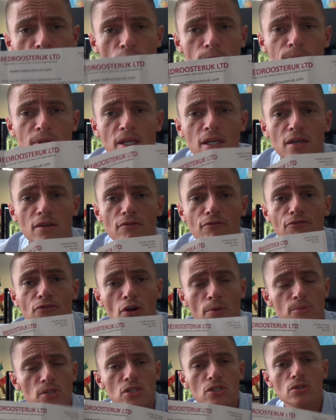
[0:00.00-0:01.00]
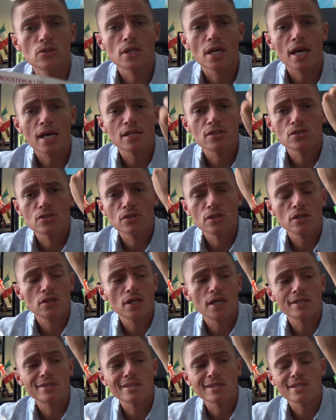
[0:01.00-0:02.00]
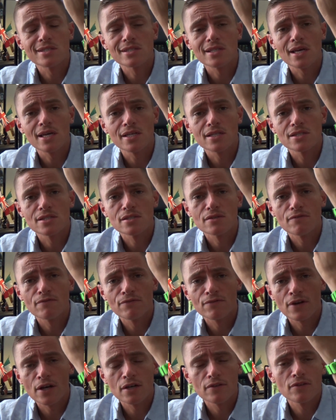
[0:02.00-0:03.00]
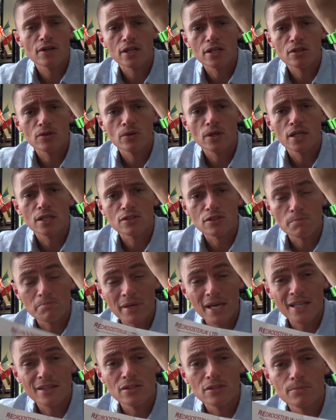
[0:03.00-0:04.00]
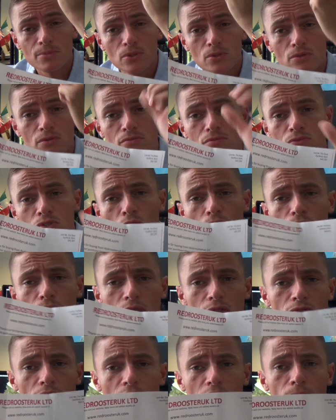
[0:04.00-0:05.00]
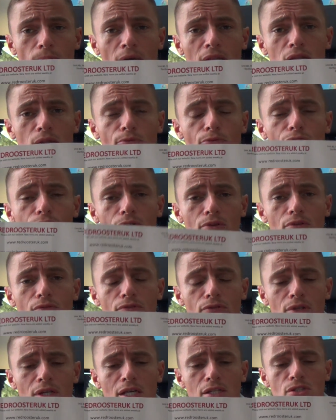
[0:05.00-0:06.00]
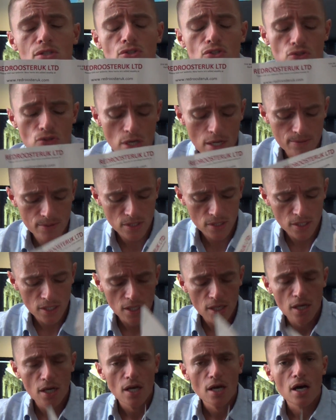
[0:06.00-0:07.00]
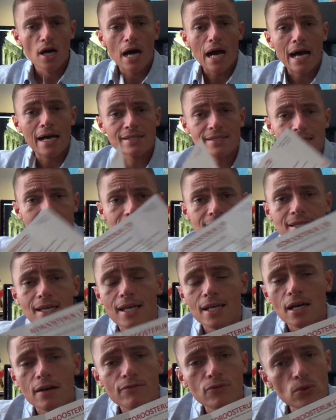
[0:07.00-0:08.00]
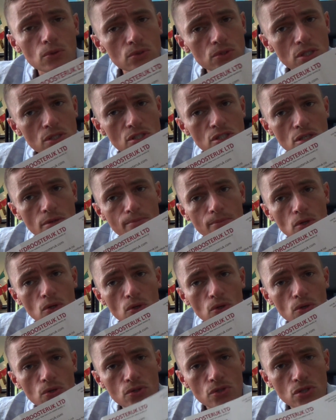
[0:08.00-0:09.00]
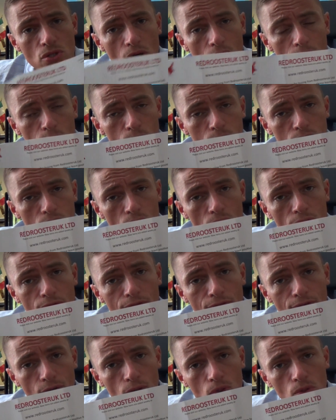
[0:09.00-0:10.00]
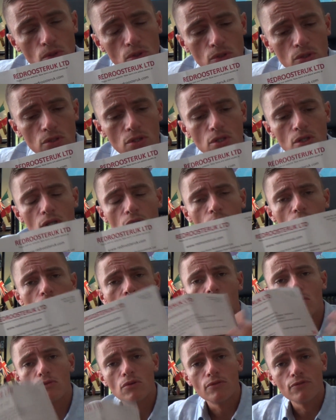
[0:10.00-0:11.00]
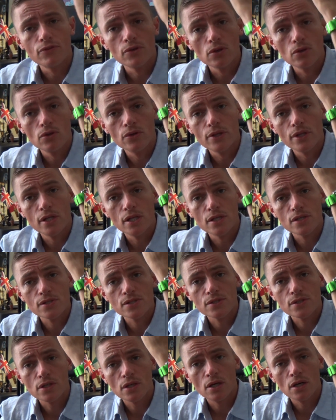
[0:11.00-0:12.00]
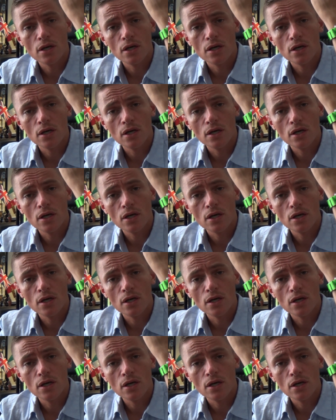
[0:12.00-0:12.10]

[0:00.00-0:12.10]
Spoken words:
shipping from the UK to the United States, very, very quick, dependable. Totally recommend them for NATO straps. As I said, I've ordered some more, so I will do a full review on this.